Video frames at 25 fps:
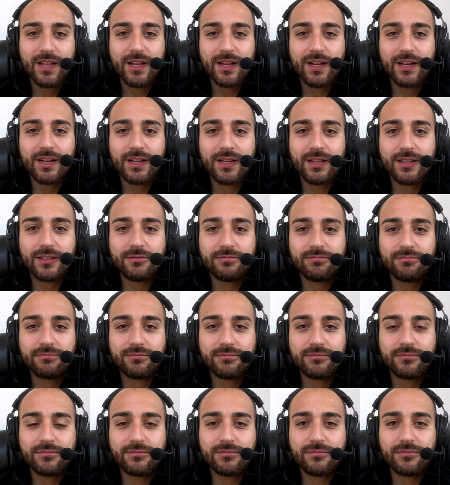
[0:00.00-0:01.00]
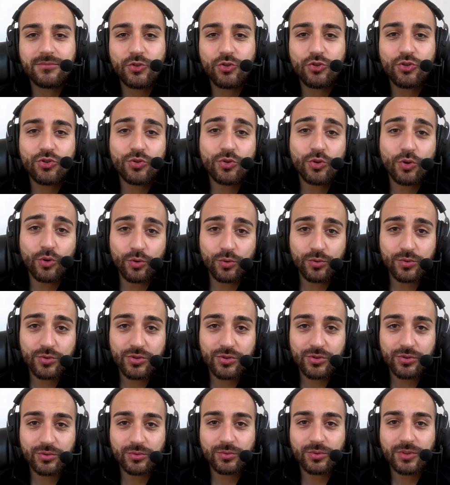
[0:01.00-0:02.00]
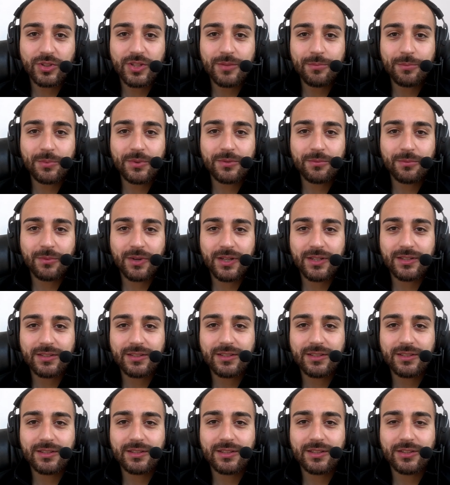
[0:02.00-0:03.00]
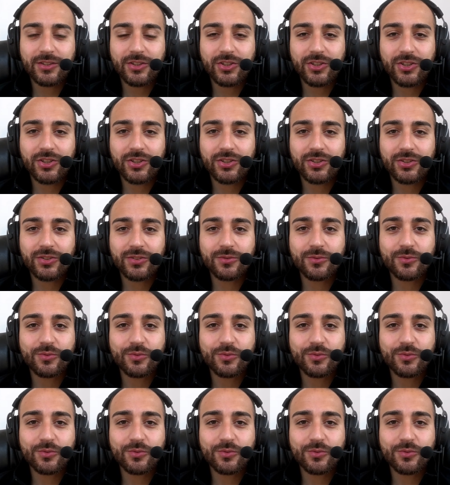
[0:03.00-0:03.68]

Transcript: You should also keep in mind that there are